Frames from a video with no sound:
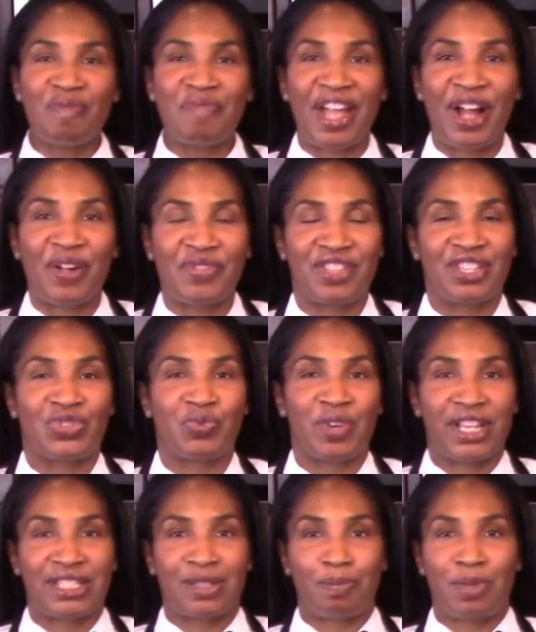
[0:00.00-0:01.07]
about this
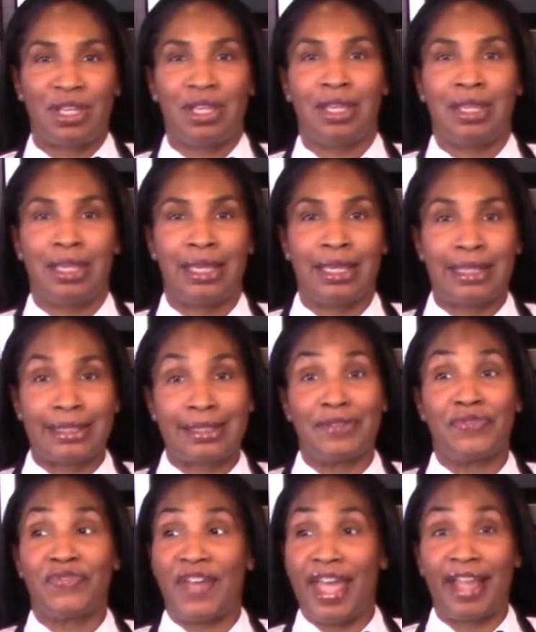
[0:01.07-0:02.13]
recipe is
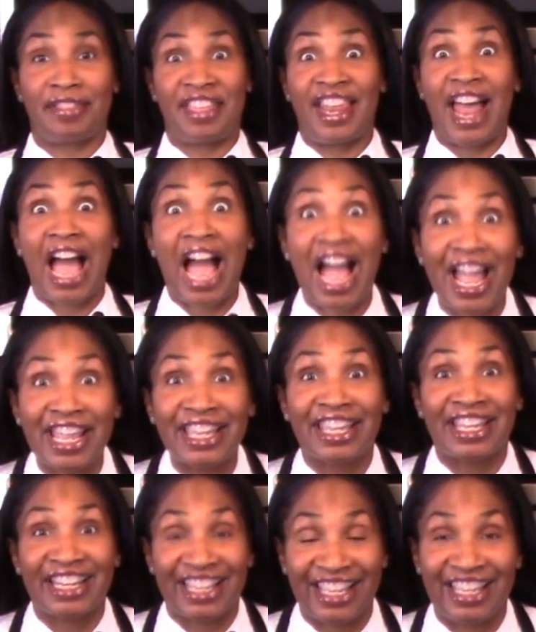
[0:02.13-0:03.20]
the fact that I
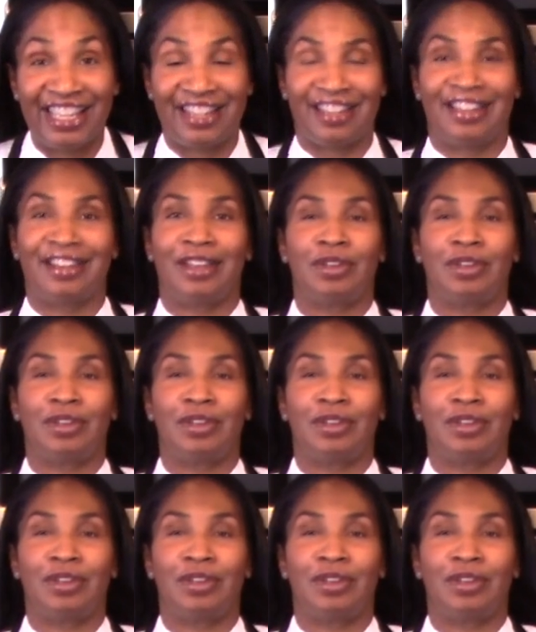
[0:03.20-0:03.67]
can eat it.